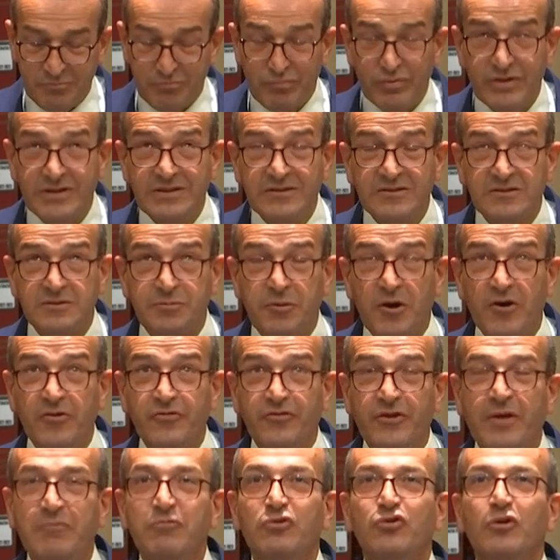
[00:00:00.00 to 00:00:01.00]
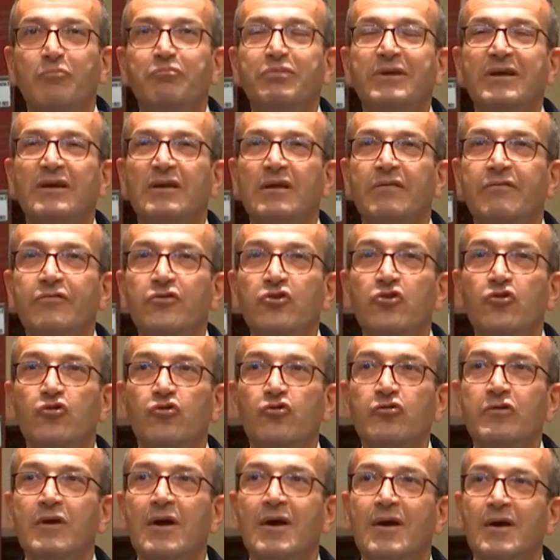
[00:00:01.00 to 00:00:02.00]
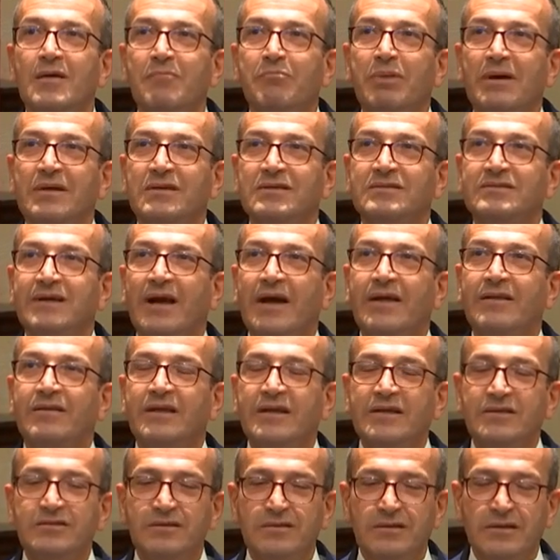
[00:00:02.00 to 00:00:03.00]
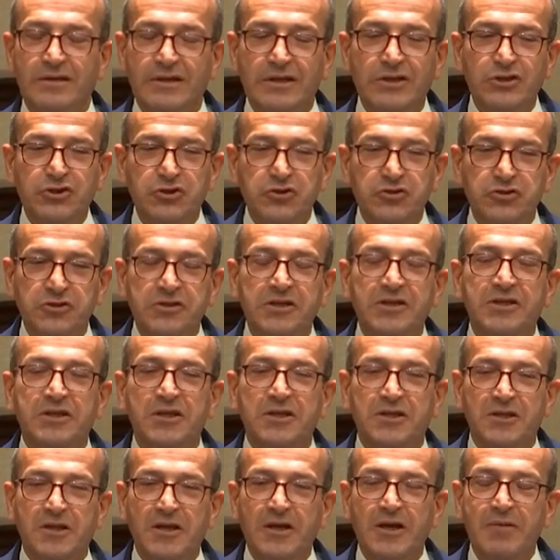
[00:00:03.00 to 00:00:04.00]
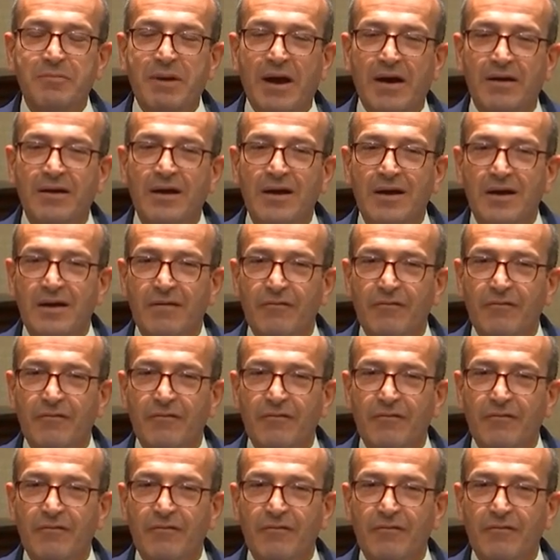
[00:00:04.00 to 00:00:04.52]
predispose them to a particular view, but to say these are the issues you need to think about.